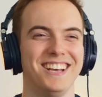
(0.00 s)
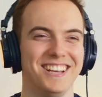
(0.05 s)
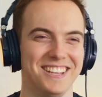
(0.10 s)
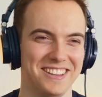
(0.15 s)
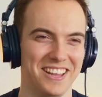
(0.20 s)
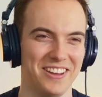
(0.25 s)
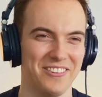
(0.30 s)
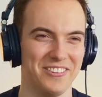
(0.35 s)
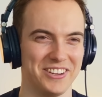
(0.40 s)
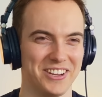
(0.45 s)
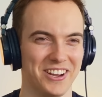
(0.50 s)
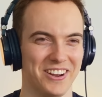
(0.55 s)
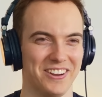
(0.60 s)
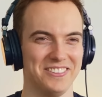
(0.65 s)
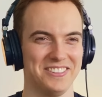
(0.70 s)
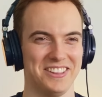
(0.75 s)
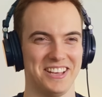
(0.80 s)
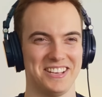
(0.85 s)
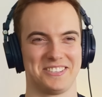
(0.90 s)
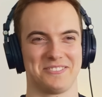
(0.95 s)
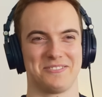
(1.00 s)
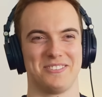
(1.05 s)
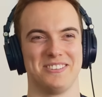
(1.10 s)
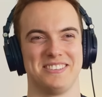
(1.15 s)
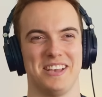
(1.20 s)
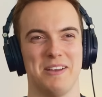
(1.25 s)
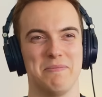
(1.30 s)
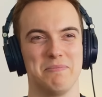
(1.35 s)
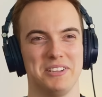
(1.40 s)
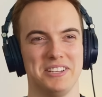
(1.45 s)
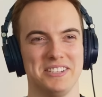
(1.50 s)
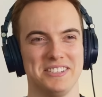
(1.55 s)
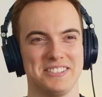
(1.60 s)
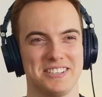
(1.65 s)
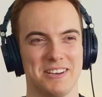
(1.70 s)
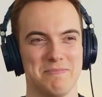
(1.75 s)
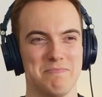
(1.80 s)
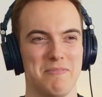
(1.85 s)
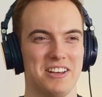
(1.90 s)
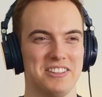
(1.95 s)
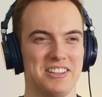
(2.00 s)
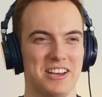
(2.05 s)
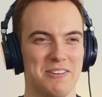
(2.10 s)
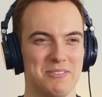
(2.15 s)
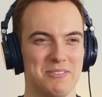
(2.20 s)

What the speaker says: There we go. There's the resemblance. Come on, that